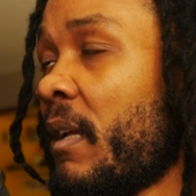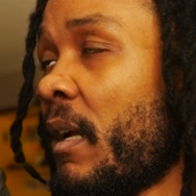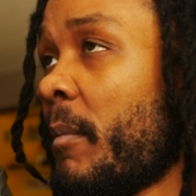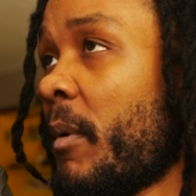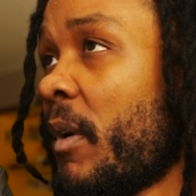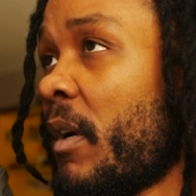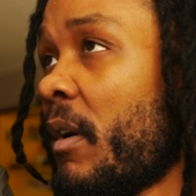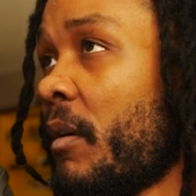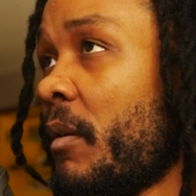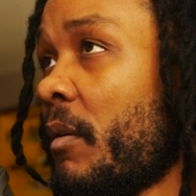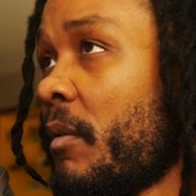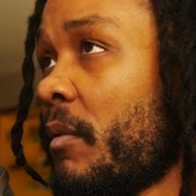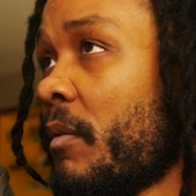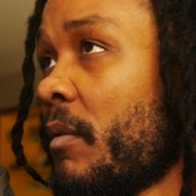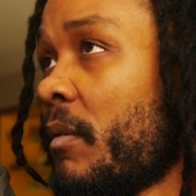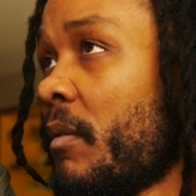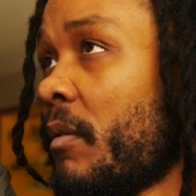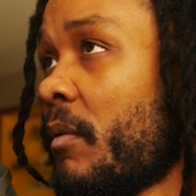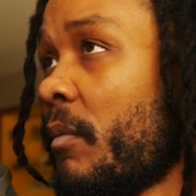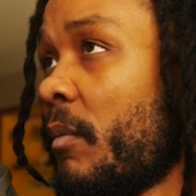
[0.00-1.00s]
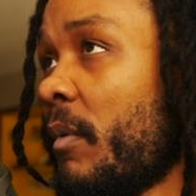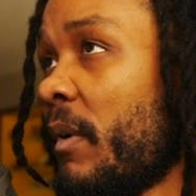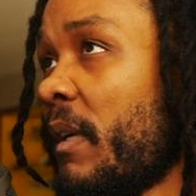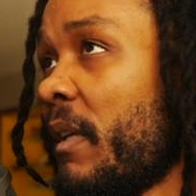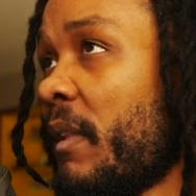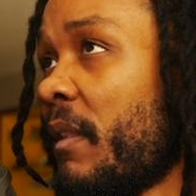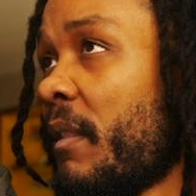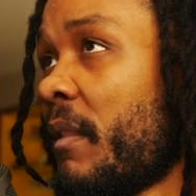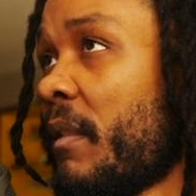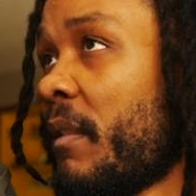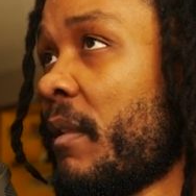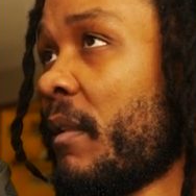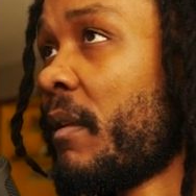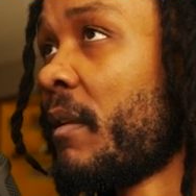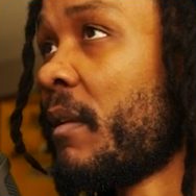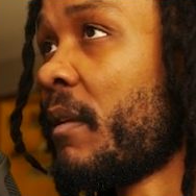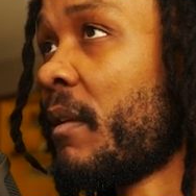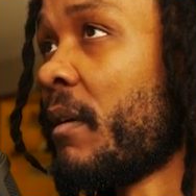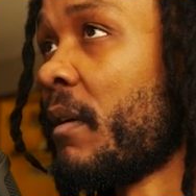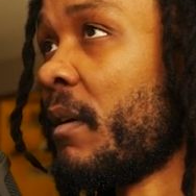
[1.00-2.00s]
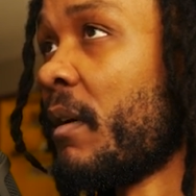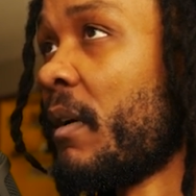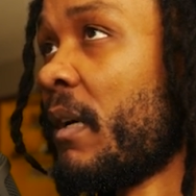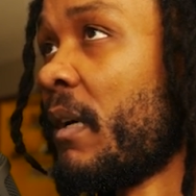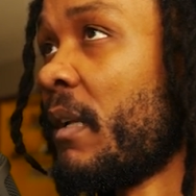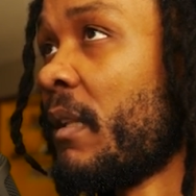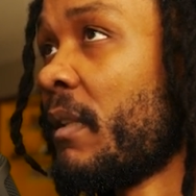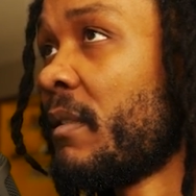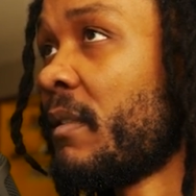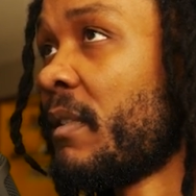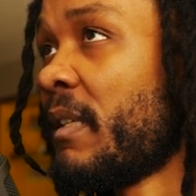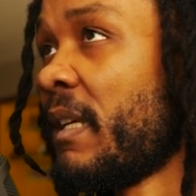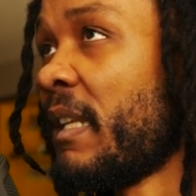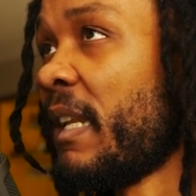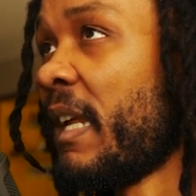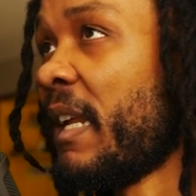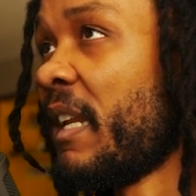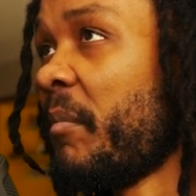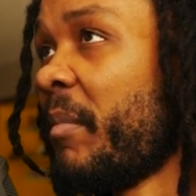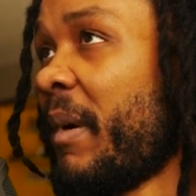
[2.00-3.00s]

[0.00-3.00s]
I'm gonna go with 1080